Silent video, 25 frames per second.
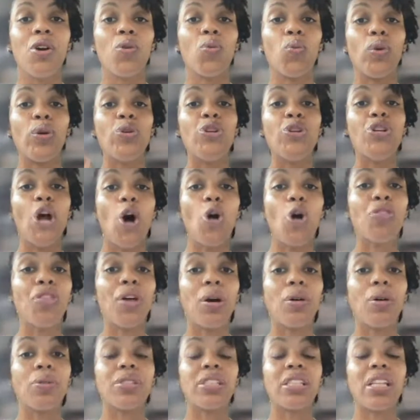We know
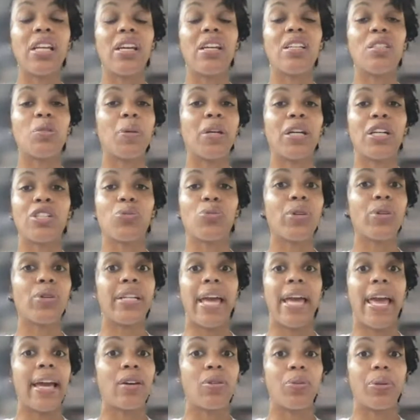those things because we're
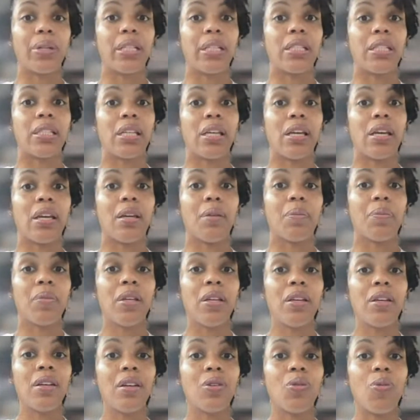an equity team,
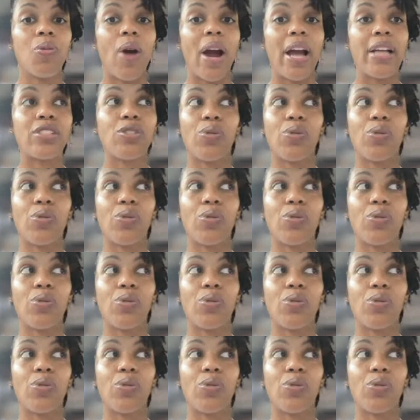right?